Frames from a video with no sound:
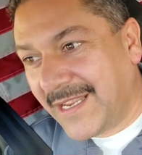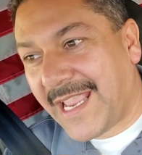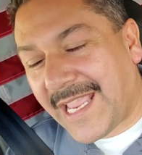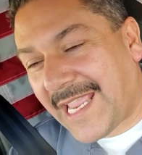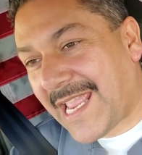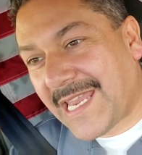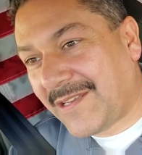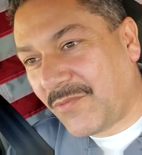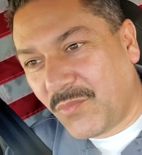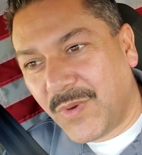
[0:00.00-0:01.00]

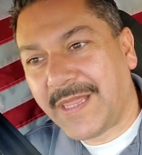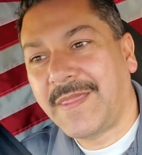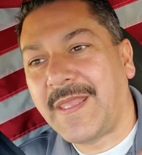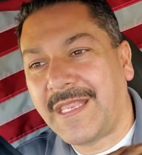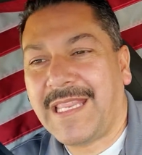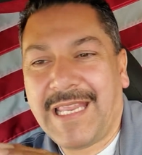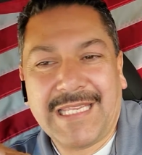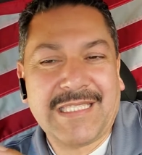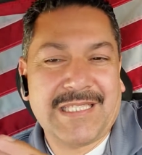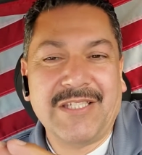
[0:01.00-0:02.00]
and with
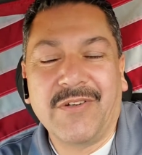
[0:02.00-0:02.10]
it's,